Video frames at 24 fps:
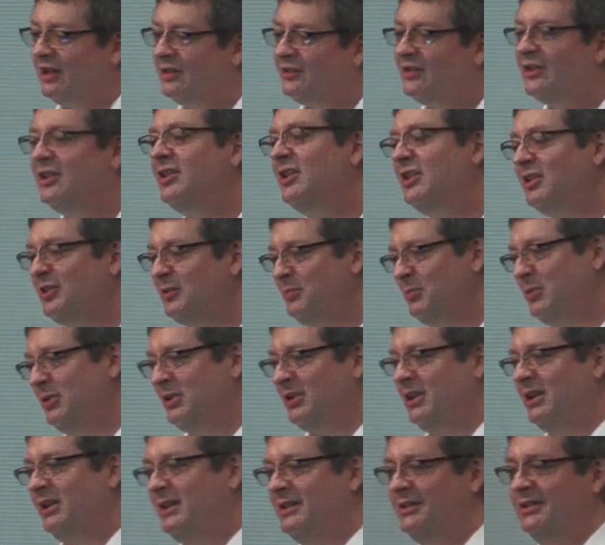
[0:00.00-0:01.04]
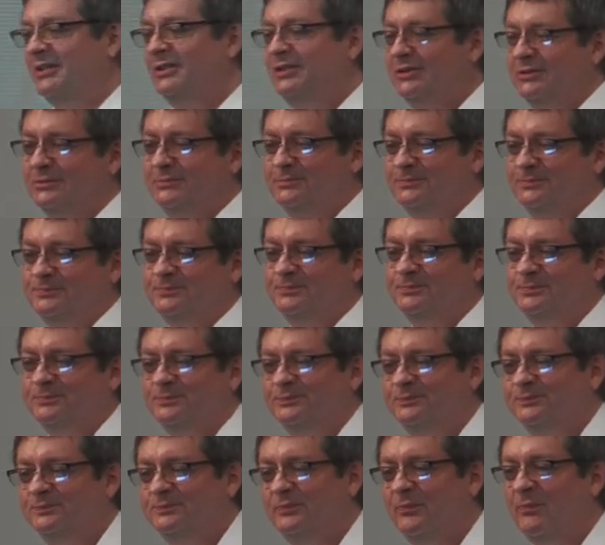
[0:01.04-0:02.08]
it in the dustbin like this.
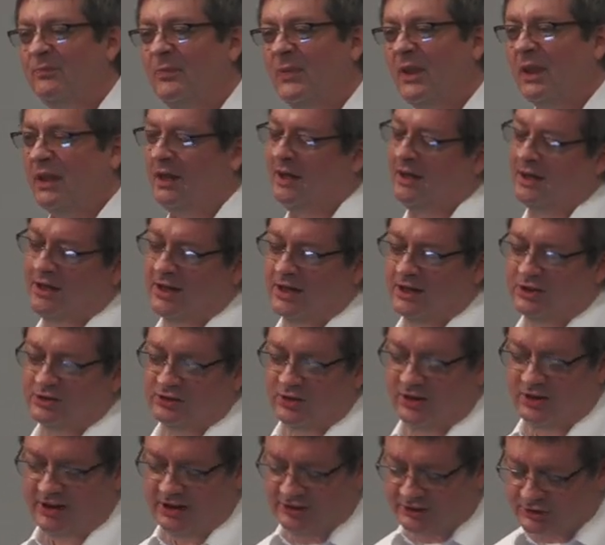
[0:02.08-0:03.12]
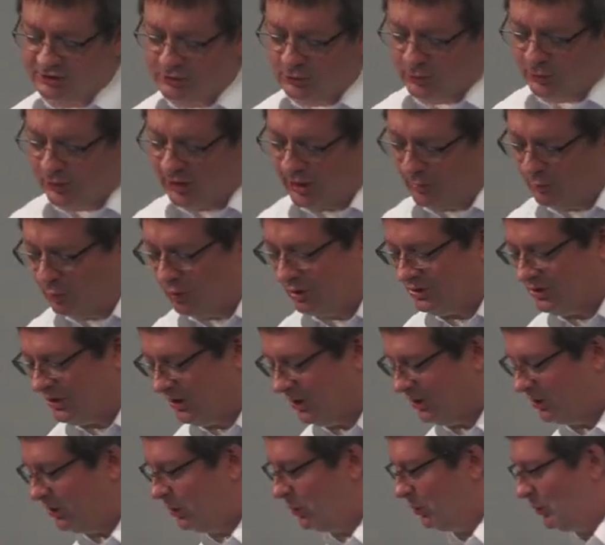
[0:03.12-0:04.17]
So the next story I'm going to
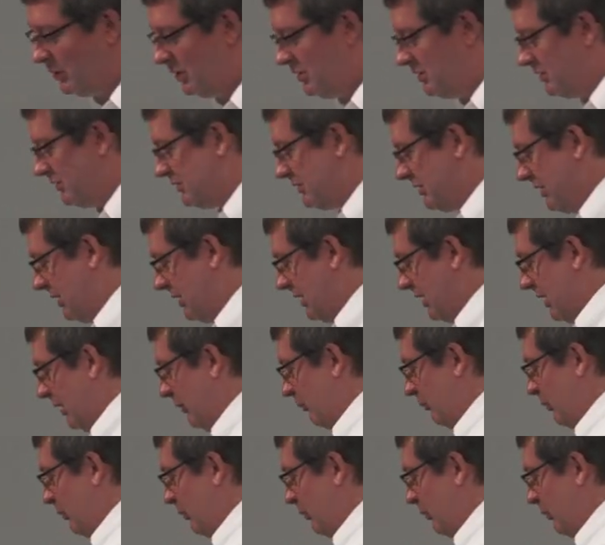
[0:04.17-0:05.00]
tell you is a, a